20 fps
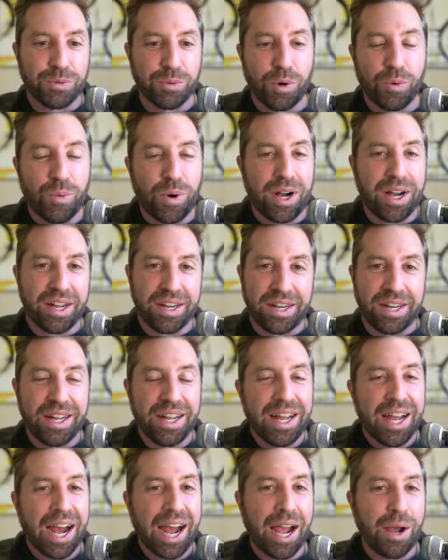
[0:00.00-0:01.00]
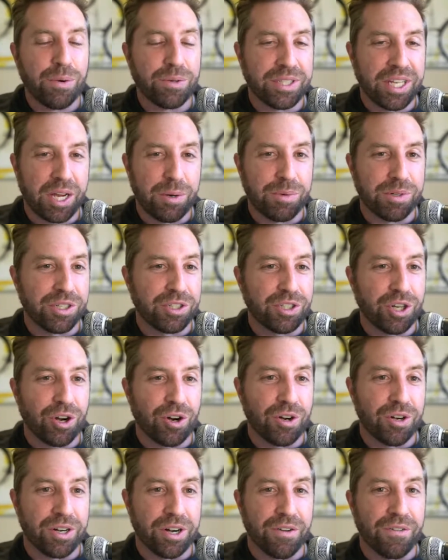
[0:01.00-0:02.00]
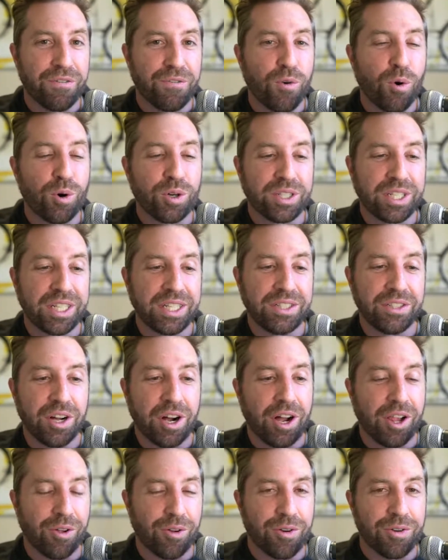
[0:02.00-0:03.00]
Well, one, I was able to turn a $14